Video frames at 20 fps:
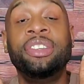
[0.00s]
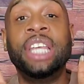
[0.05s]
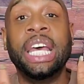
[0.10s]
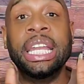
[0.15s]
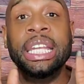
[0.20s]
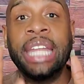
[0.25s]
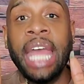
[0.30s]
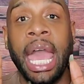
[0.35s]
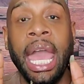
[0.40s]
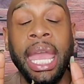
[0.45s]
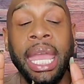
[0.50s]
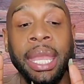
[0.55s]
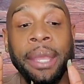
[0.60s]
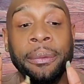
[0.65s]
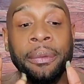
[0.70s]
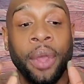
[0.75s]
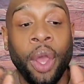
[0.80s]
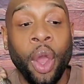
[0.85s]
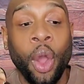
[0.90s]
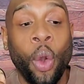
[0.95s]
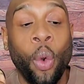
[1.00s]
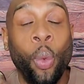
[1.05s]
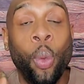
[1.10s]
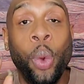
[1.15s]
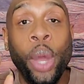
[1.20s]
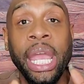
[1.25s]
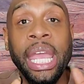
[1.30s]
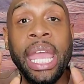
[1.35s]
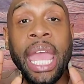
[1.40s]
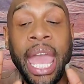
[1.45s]
Today,
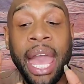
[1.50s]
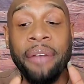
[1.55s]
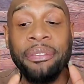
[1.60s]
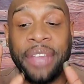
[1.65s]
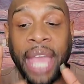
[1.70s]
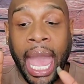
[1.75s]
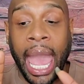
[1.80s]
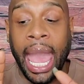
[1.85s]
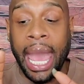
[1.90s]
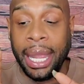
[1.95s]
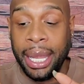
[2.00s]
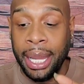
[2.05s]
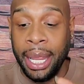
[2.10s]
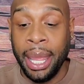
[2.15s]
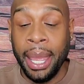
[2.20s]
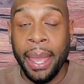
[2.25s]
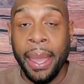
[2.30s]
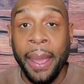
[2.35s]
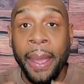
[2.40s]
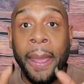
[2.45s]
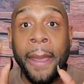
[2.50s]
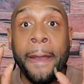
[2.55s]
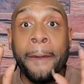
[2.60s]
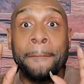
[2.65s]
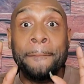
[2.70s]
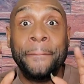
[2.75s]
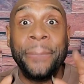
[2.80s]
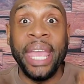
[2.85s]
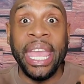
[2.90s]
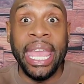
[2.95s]
we have got
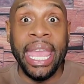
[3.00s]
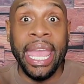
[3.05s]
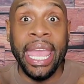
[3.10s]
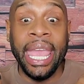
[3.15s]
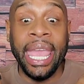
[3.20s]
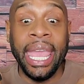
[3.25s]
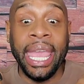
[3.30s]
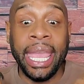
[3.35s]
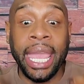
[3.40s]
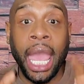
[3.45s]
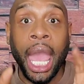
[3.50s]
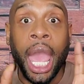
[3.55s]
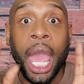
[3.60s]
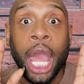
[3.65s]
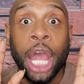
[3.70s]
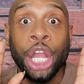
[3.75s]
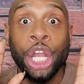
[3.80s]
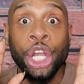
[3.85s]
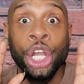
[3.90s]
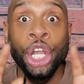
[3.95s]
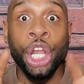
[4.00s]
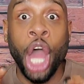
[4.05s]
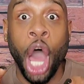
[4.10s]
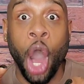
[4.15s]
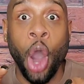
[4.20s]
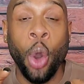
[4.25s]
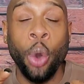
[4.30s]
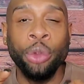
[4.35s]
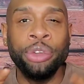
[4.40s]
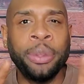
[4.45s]
pig
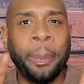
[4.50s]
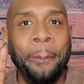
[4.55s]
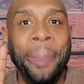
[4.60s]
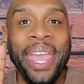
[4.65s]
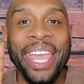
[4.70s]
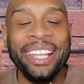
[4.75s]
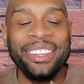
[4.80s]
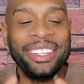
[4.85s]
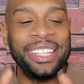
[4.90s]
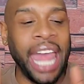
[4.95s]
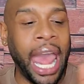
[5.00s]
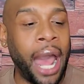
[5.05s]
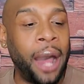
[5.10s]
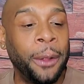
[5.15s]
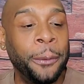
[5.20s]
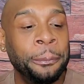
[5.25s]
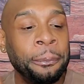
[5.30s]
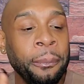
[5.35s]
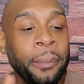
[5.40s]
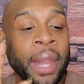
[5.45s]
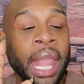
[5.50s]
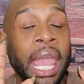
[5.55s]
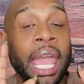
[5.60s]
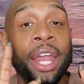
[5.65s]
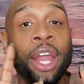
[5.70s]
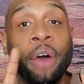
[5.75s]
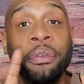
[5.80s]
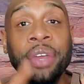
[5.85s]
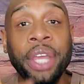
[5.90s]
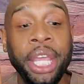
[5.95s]
nose. Pig snout.
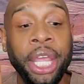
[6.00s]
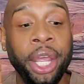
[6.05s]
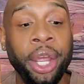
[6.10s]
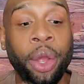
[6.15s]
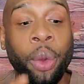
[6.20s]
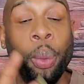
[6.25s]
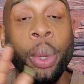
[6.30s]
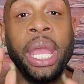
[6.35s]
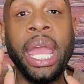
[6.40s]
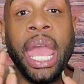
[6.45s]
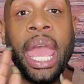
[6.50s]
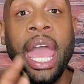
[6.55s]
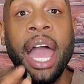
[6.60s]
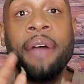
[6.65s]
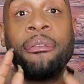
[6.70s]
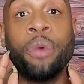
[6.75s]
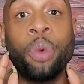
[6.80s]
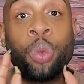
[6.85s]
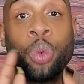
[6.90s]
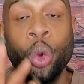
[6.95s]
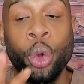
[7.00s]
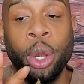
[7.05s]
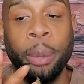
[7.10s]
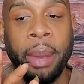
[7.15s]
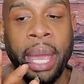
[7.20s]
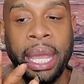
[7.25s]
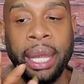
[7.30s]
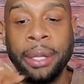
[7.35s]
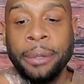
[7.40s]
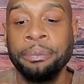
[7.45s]
And over here, we have
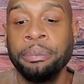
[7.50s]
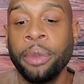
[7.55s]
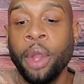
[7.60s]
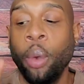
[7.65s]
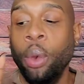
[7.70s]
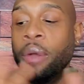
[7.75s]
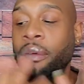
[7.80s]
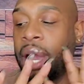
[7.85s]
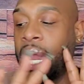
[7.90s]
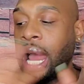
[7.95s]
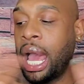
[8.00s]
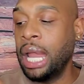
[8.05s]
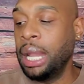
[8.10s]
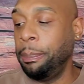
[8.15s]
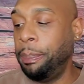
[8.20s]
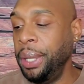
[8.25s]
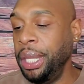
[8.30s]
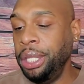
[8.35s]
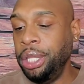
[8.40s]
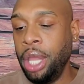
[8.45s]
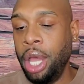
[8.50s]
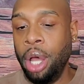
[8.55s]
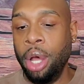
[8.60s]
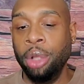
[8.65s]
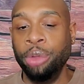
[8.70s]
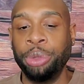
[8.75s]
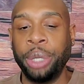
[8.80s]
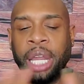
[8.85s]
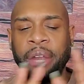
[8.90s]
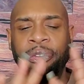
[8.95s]
rutabaga. We got
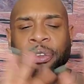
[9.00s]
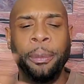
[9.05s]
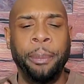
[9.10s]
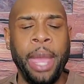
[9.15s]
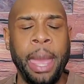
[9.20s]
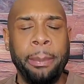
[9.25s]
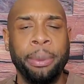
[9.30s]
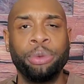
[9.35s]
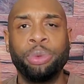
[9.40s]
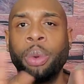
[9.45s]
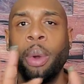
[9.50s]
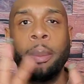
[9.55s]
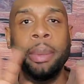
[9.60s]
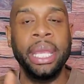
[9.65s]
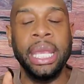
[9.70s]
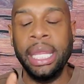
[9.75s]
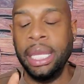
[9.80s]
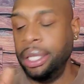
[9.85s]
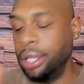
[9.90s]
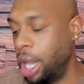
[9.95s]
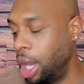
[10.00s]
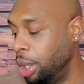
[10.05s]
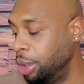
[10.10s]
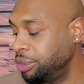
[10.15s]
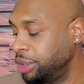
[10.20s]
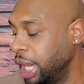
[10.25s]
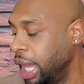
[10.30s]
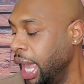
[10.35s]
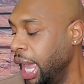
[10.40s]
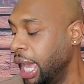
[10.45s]
jalapenos. We got a few peppers. We wanna be eating
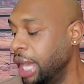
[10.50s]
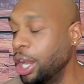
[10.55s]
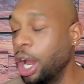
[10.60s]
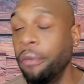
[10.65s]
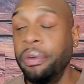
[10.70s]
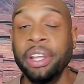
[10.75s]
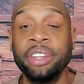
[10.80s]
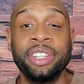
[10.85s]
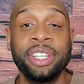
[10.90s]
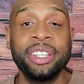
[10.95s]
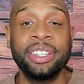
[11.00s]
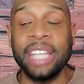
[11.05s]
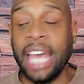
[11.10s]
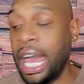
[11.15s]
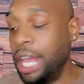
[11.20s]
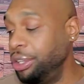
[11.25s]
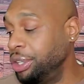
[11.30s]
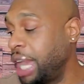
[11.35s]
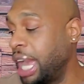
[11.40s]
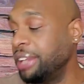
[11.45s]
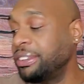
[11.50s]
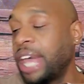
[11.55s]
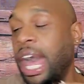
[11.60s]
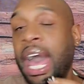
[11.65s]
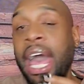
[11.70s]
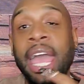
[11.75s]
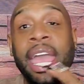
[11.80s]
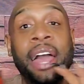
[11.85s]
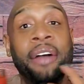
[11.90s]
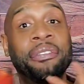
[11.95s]
those. And over here to the side, you guys,
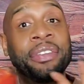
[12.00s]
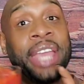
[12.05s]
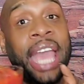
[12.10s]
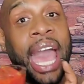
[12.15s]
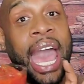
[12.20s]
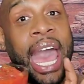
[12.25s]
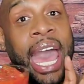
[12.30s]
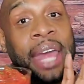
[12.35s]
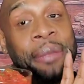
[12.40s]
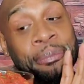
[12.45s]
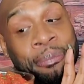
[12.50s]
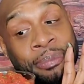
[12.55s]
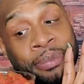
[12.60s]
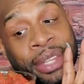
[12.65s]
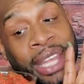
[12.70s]
I have got